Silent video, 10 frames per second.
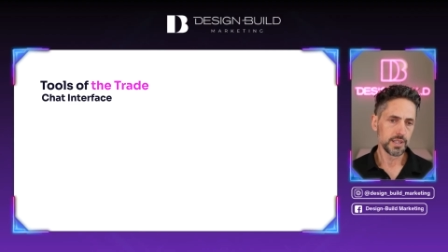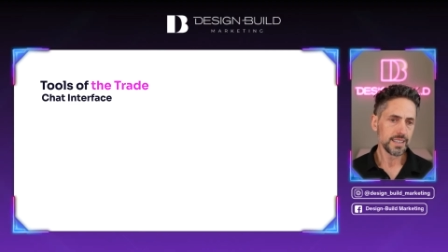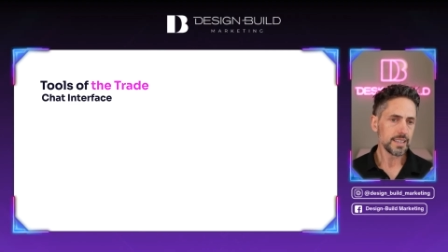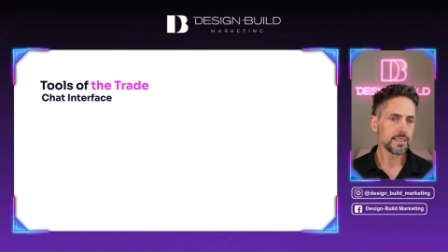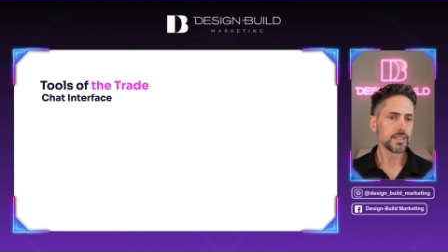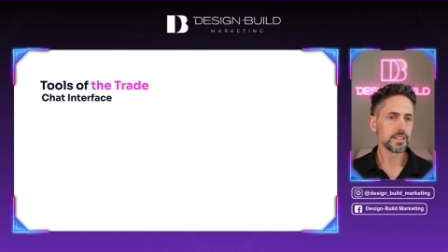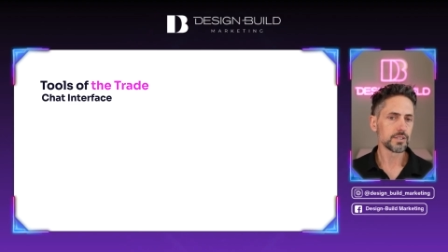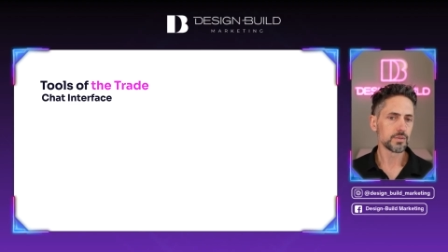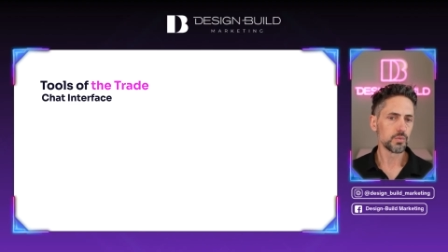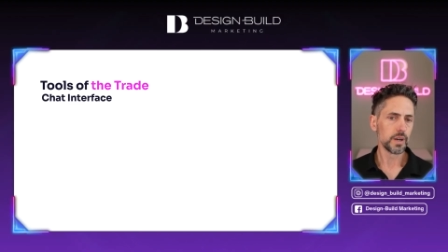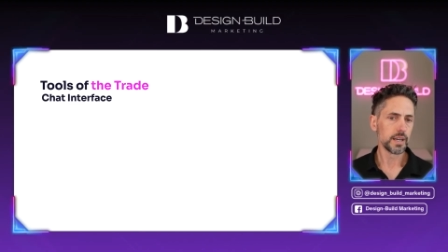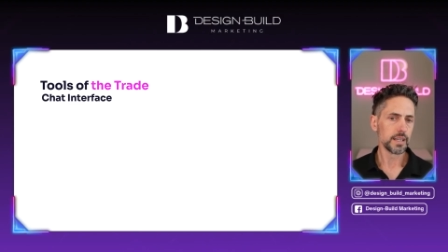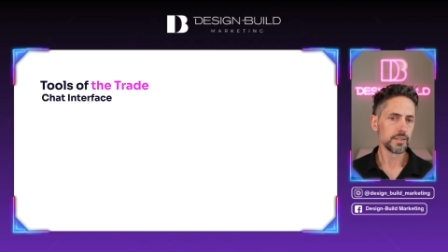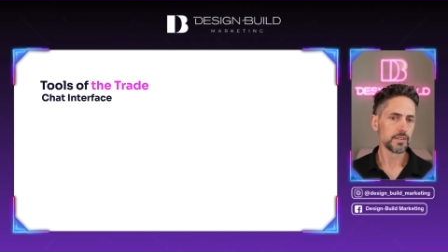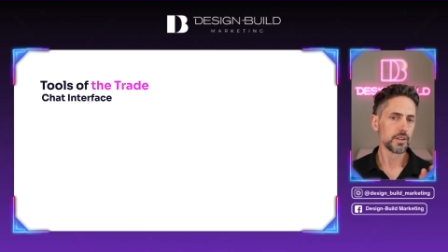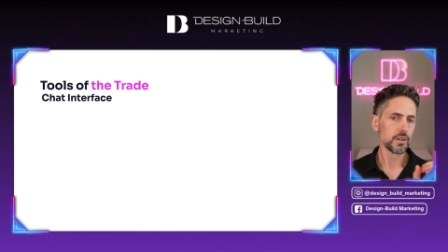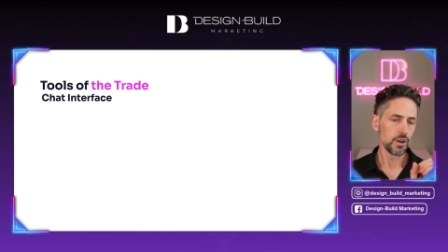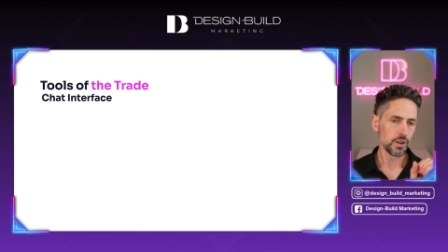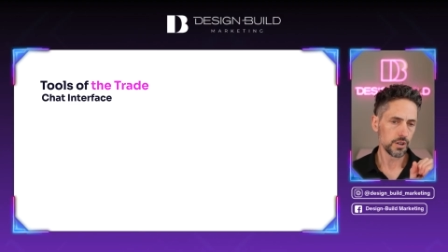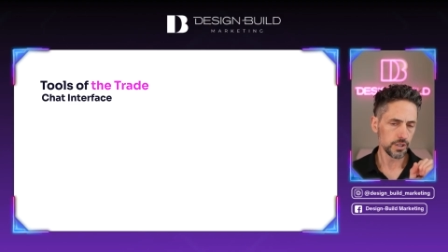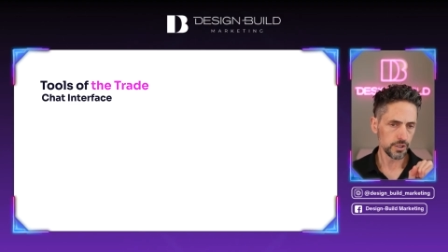The easiest ways are